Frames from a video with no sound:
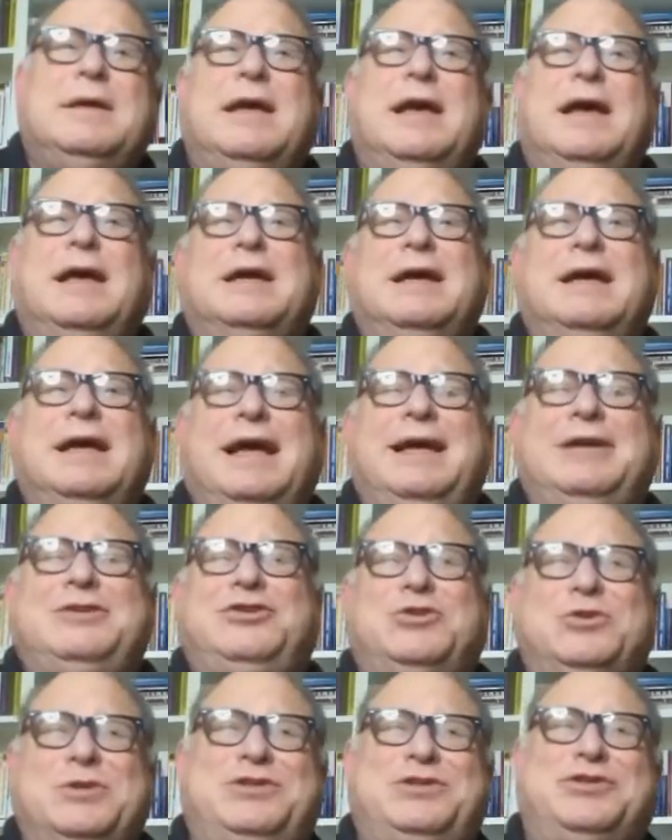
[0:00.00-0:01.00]
And I
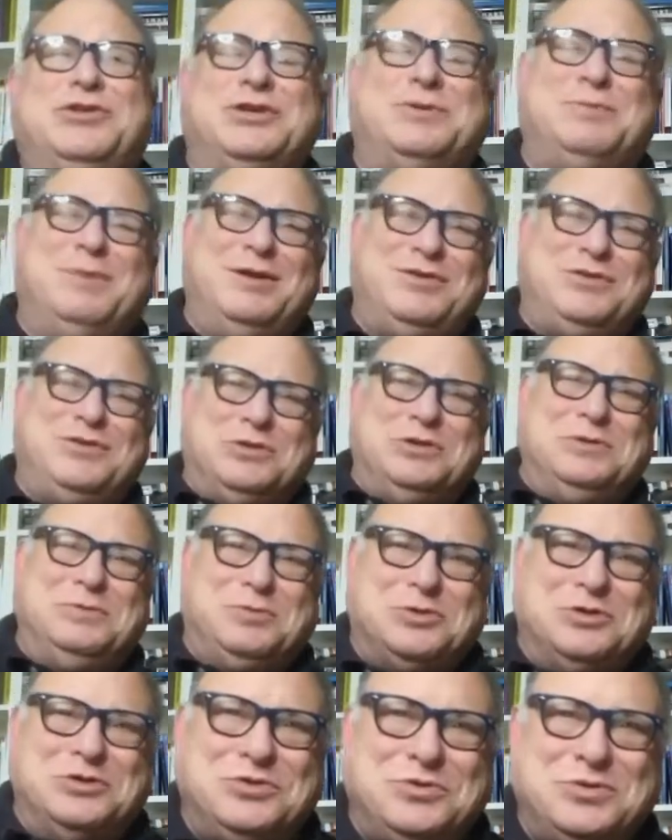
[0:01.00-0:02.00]
actually took my
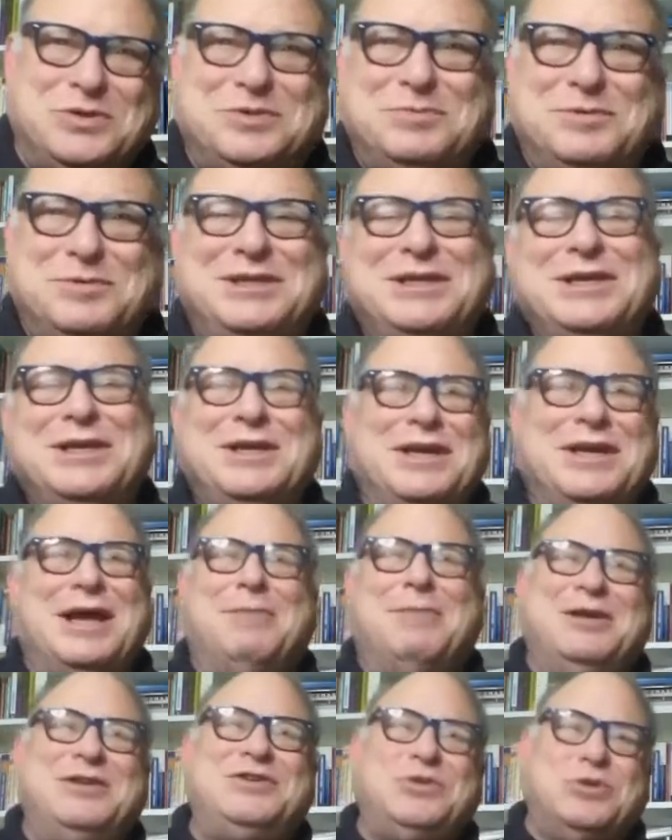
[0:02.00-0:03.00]
storyboards with me and
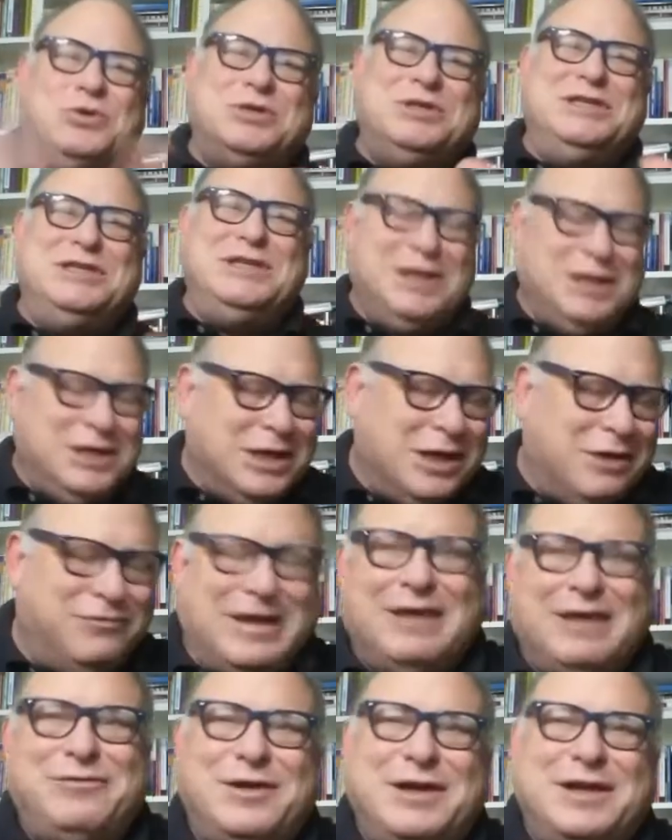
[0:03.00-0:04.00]
my story of
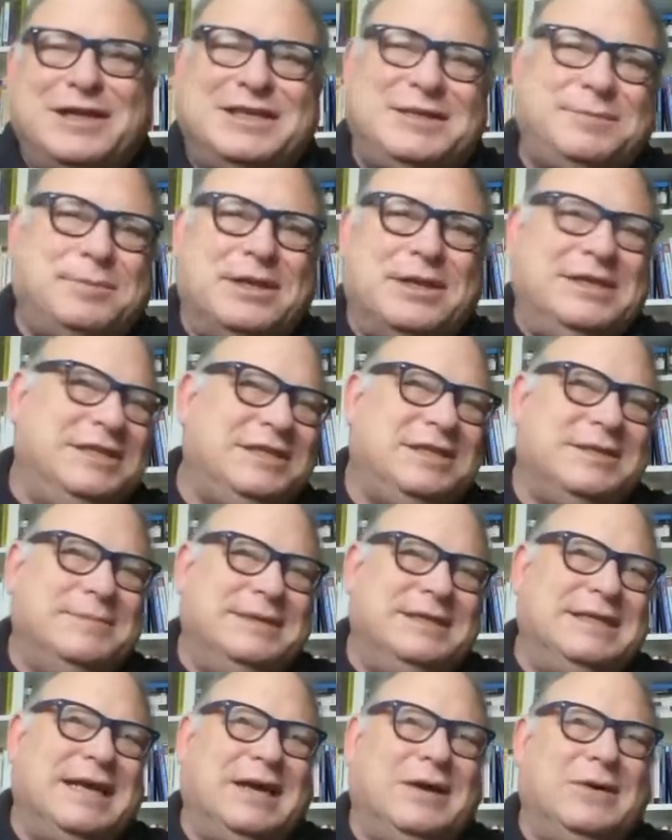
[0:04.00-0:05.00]
Eva explaining to
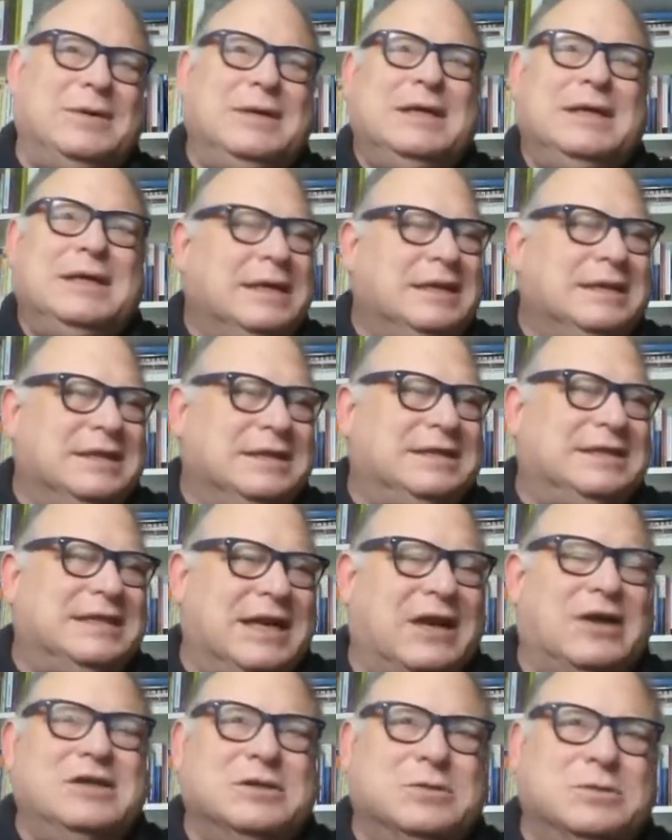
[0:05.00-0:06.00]
me how the
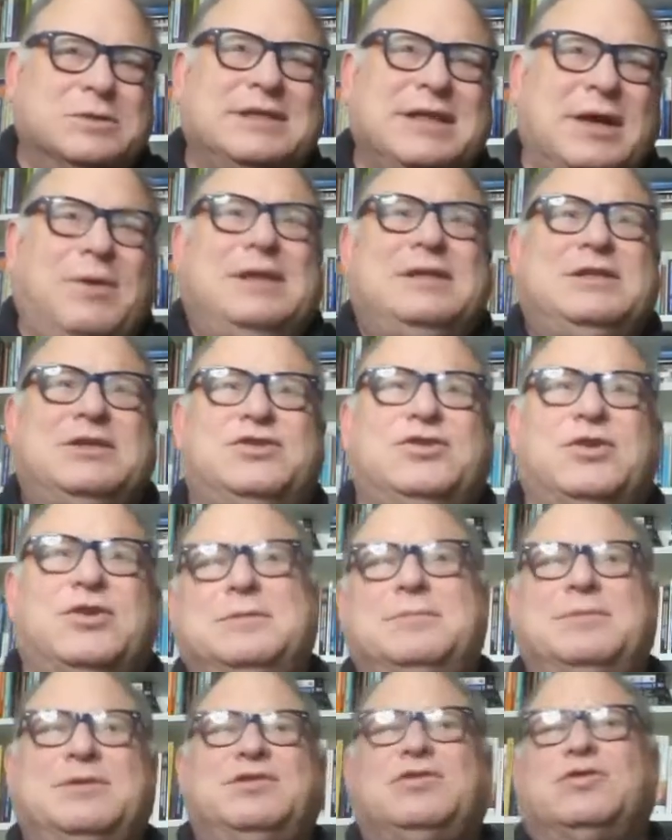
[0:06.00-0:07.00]
scenario worked. I wanted to show
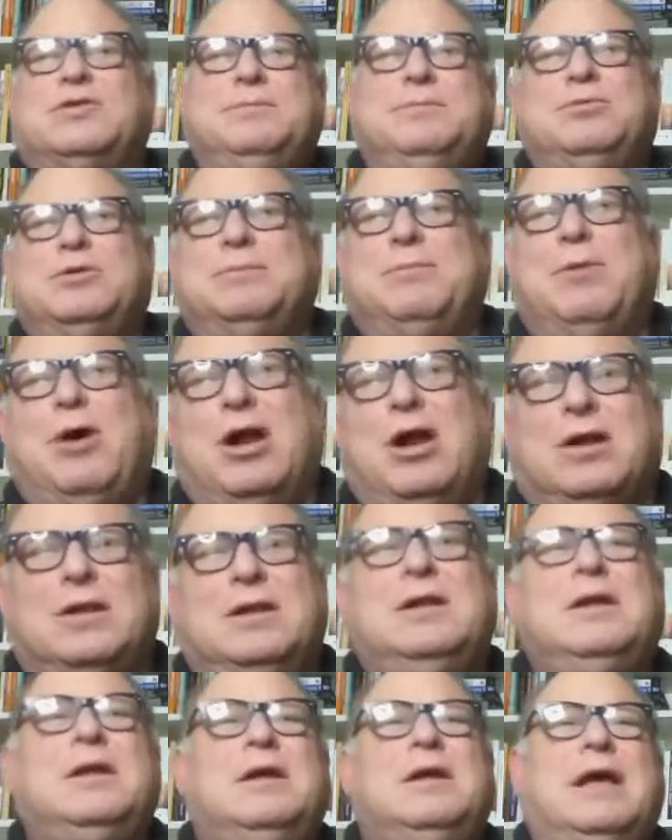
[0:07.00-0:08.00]
them the storyboard
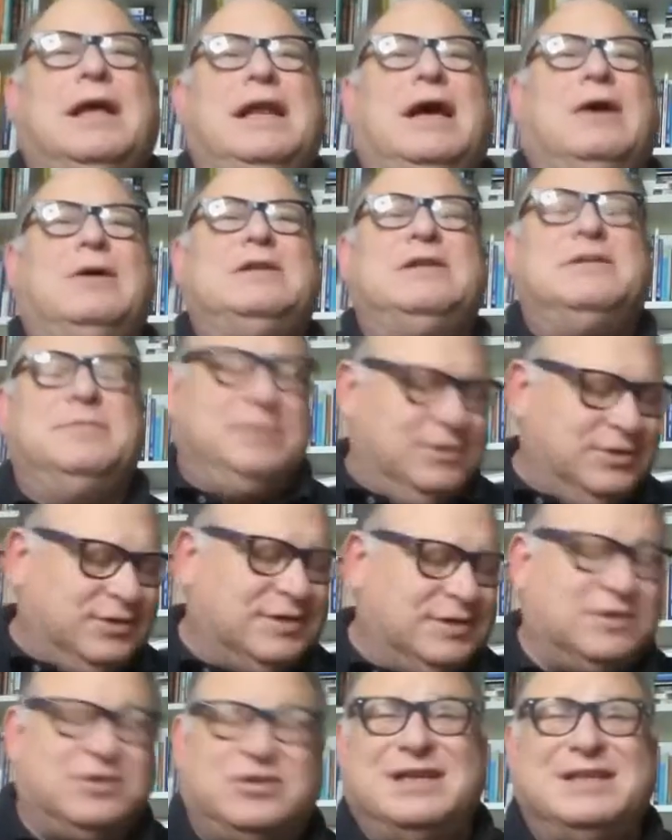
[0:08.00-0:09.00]
model and how it can be
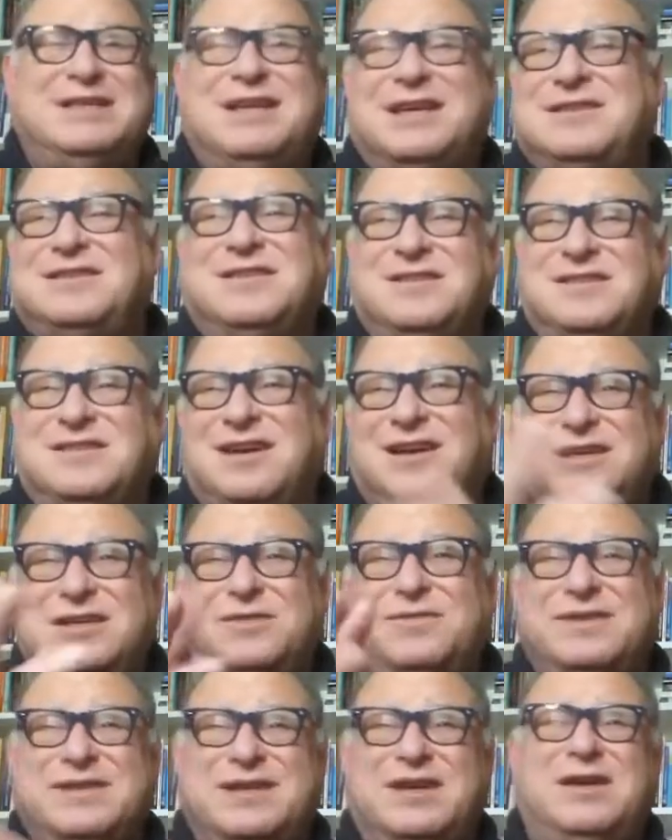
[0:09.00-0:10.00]
used in great test design
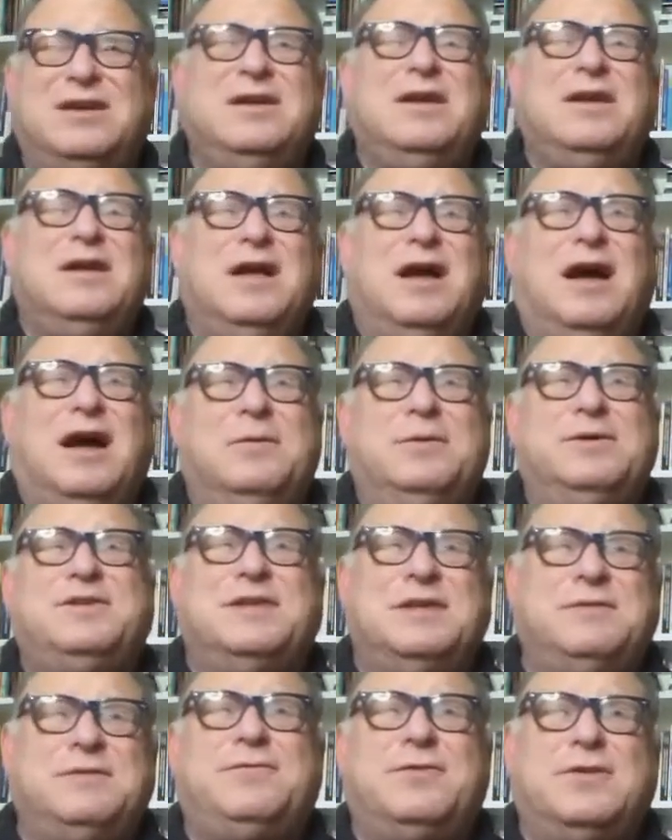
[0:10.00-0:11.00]
over there. I was
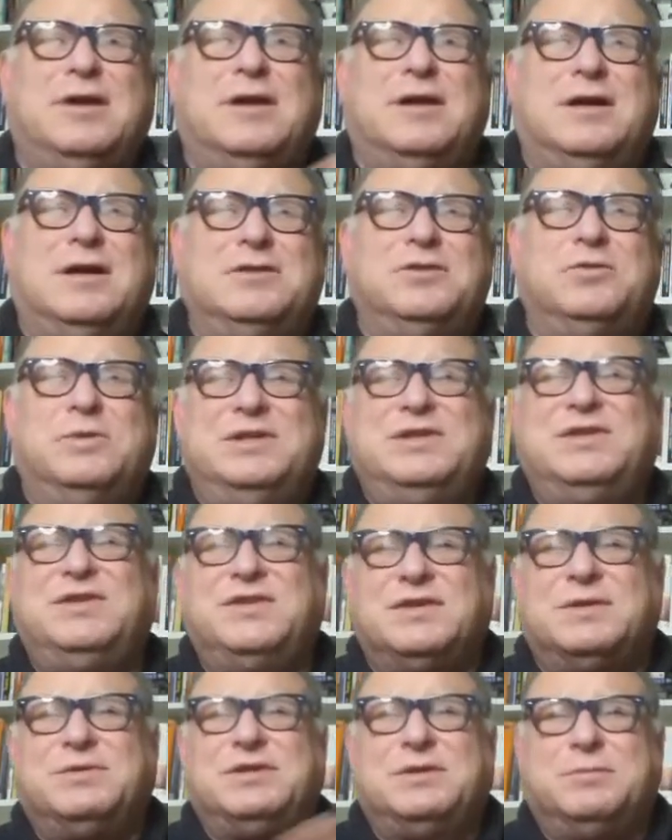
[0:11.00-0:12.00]
there for other
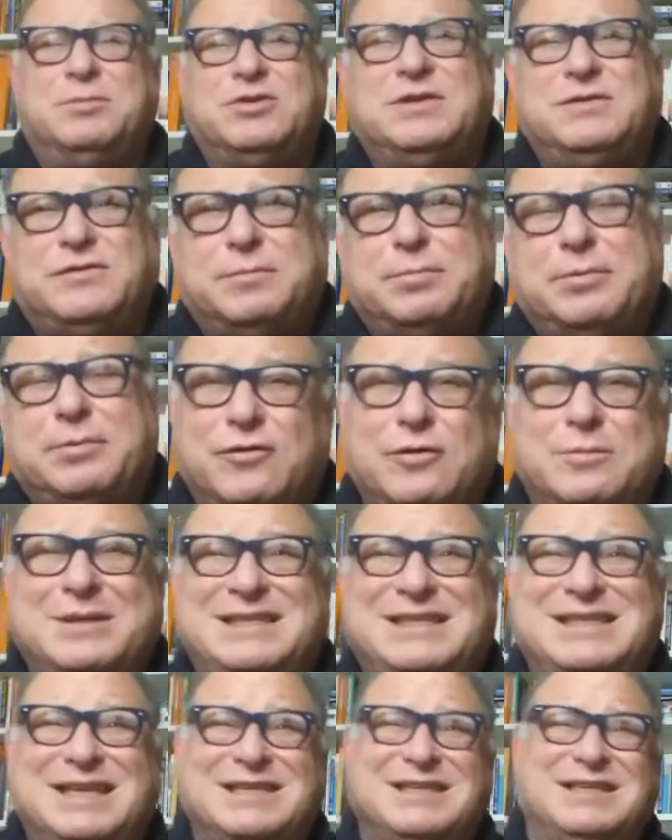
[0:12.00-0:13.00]
reasons. I was there mostly for
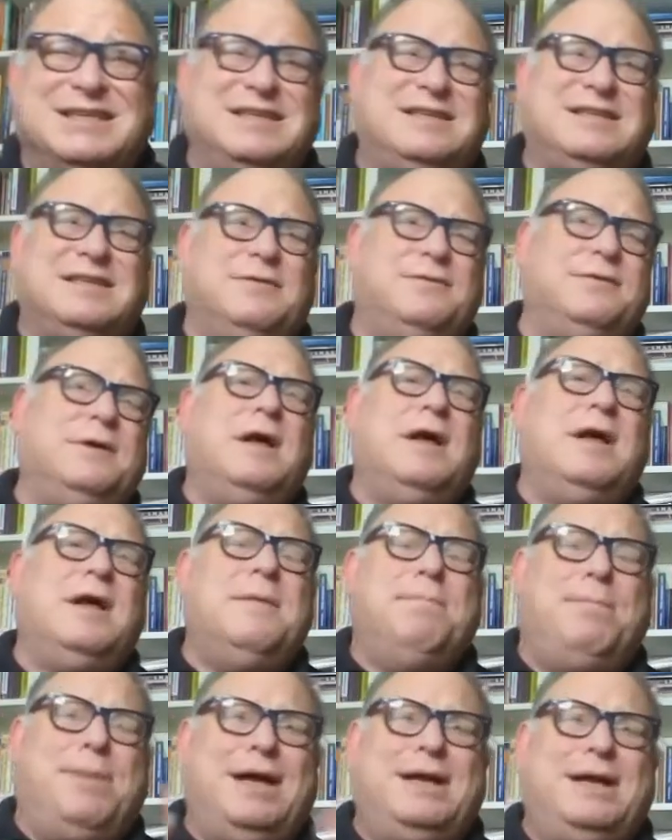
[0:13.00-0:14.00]
performance testing stuff.
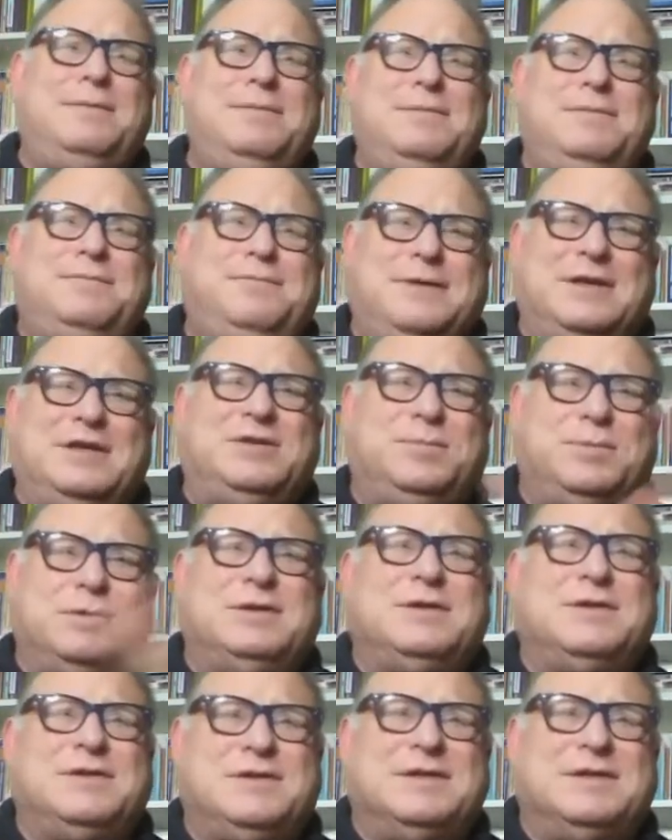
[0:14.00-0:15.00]
But Facebook